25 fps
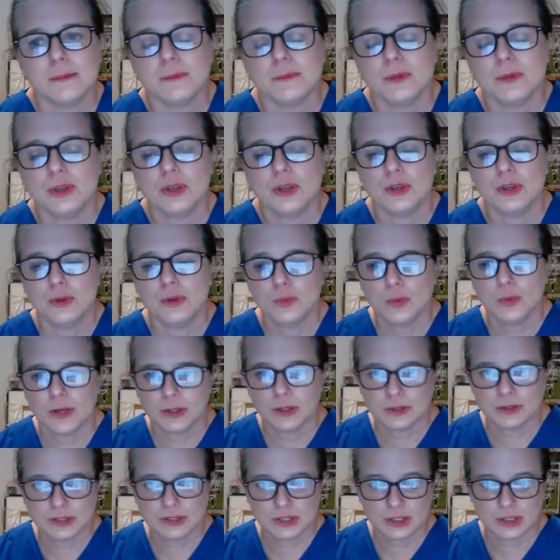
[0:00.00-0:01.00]
You
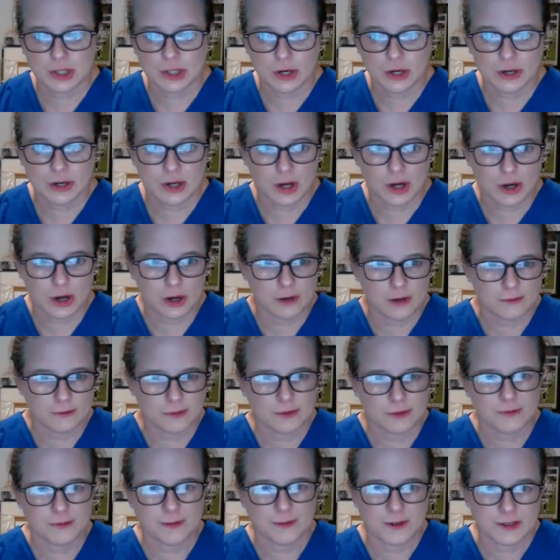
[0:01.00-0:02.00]
will start off the
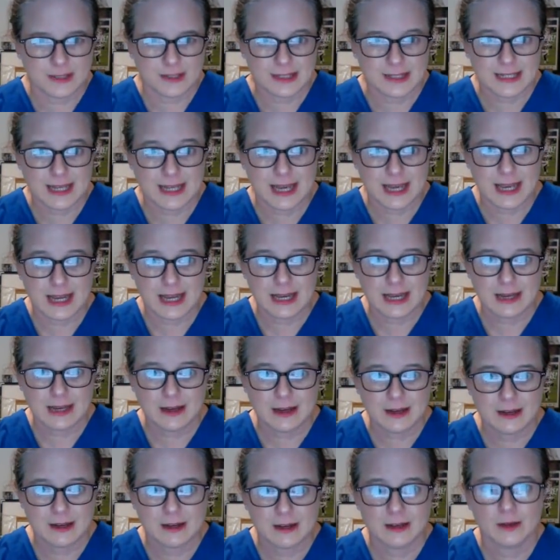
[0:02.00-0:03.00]
first day
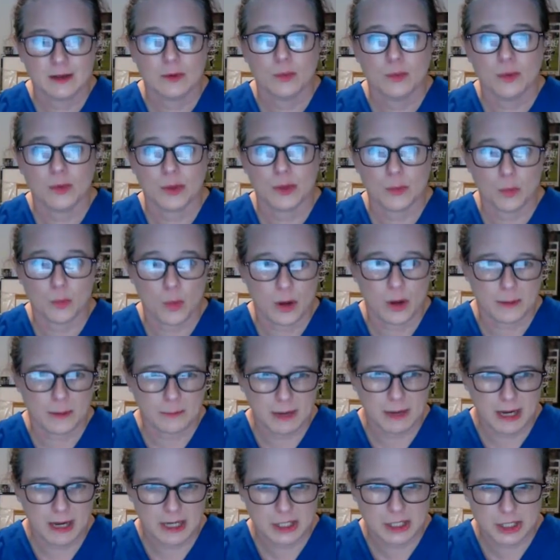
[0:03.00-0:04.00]
with one
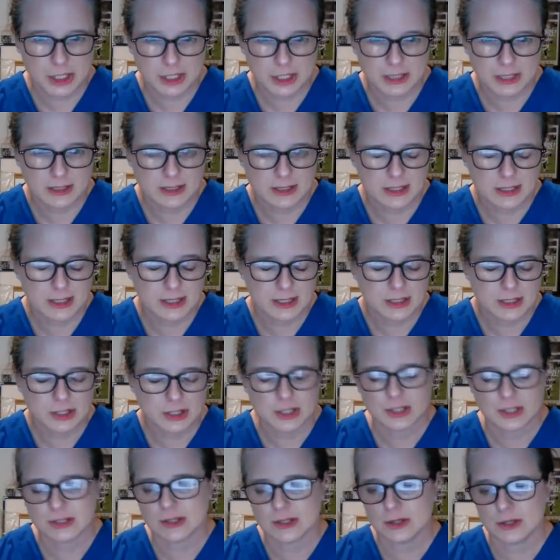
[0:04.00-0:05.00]
patient
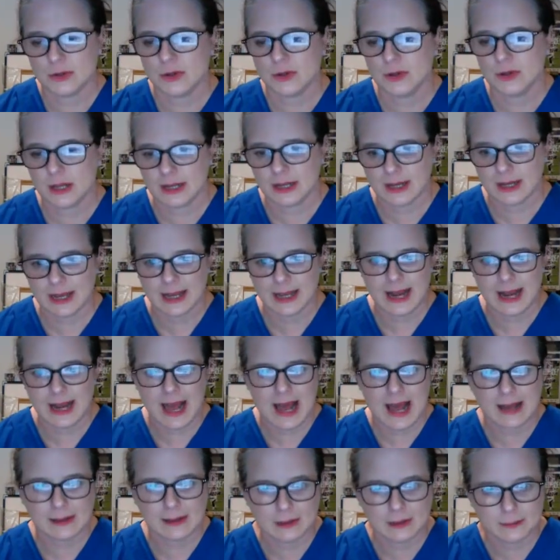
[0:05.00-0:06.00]
just so you can get
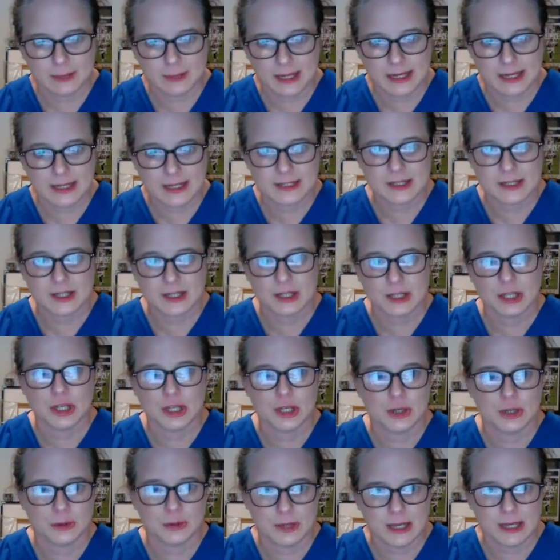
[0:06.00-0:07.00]
acclimated to the
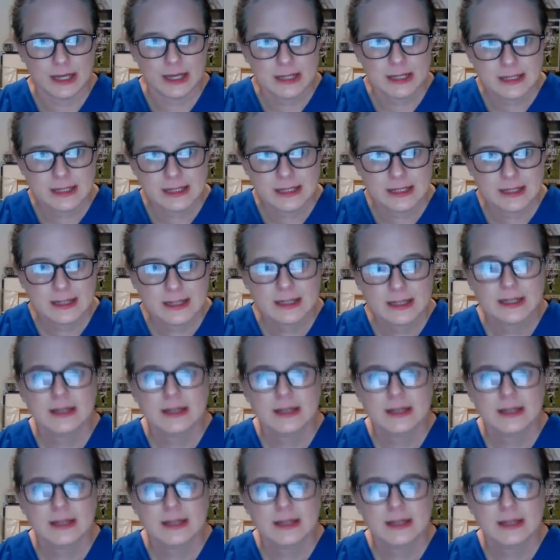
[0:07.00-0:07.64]
unit.